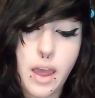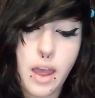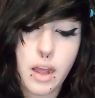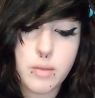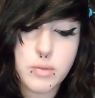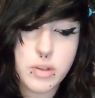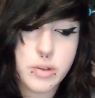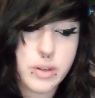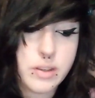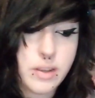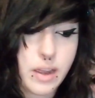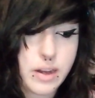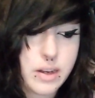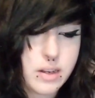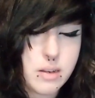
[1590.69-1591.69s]
I'm so
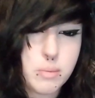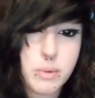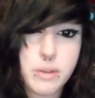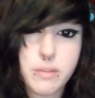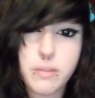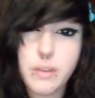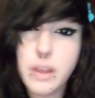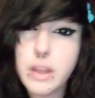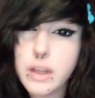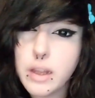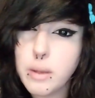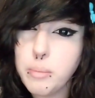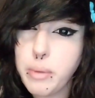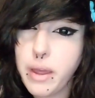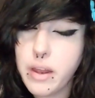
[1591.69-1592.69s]
excited to be
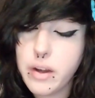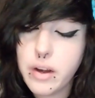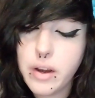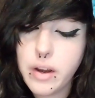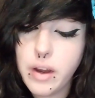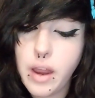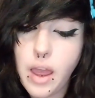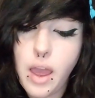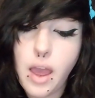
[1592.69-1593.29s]
feeling better.